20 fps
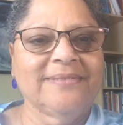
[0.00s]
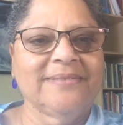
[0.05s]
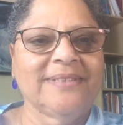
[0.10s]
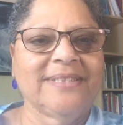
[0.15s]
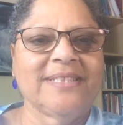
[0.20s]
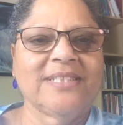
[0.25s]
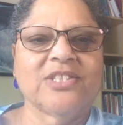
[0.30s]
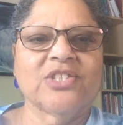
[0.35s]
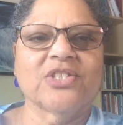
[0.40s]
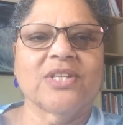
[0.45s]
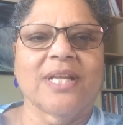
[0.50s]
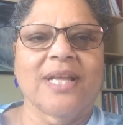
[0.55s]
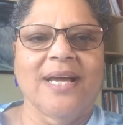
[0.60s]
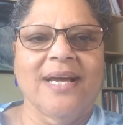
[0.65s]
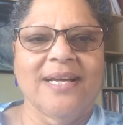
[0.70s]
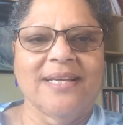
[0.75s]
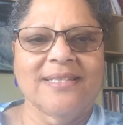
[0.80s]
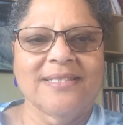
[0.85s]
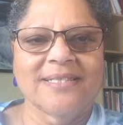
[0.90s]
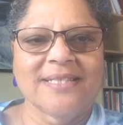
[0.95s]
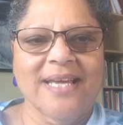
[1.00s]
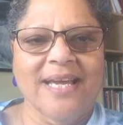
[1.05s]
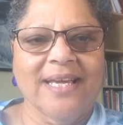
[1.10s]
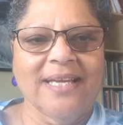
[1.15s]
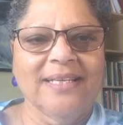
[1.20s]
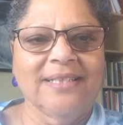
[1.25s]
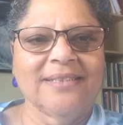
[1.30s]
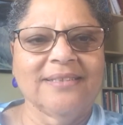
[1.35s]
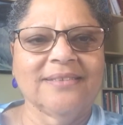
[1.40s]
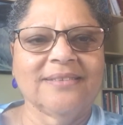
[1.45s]
It is July
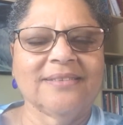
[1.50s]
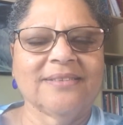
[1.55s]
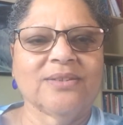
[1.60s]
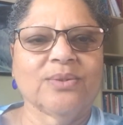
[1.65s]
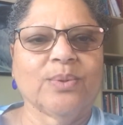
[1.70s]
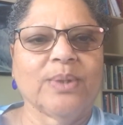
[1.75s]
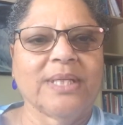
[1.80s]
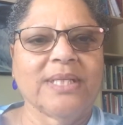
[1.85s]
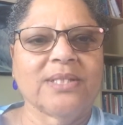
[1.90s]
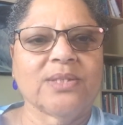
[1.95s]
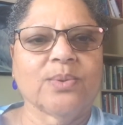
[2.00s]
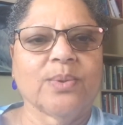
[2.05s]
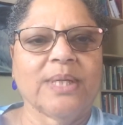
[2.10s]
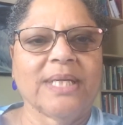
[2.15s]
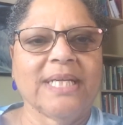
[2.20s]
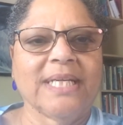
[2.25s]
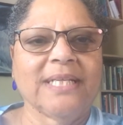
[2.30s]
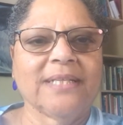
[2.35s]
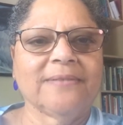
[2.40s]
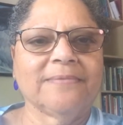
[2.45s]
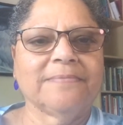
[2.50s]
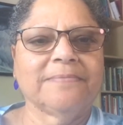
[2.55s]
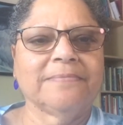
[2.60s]
2nd, 2020.